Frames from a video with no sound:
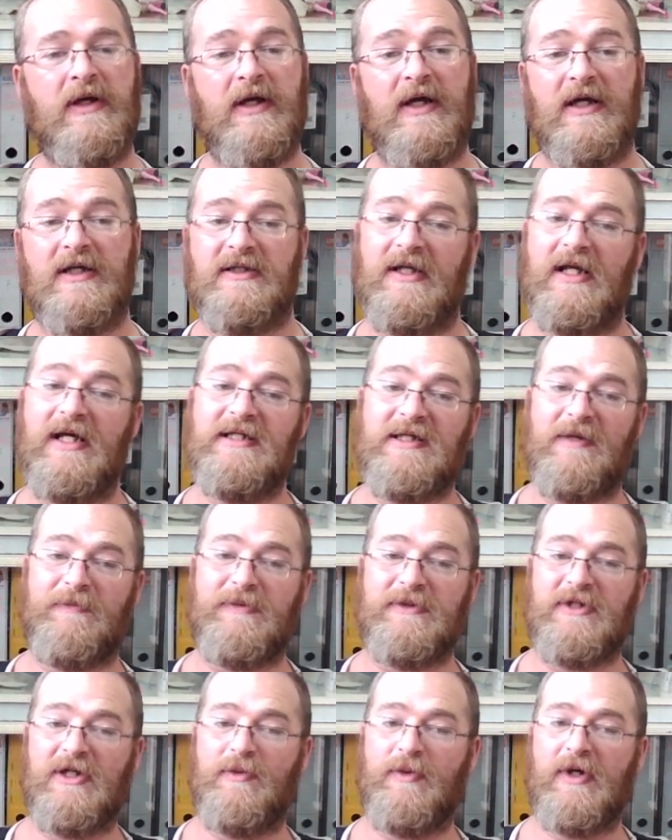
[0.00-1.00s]
In today's
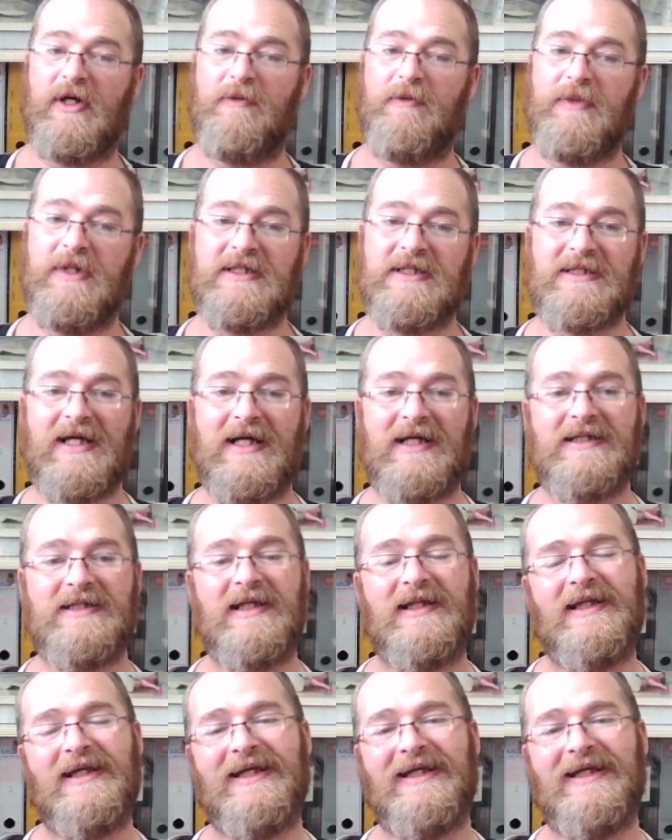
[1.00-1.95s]
episode, we're going to be discussing the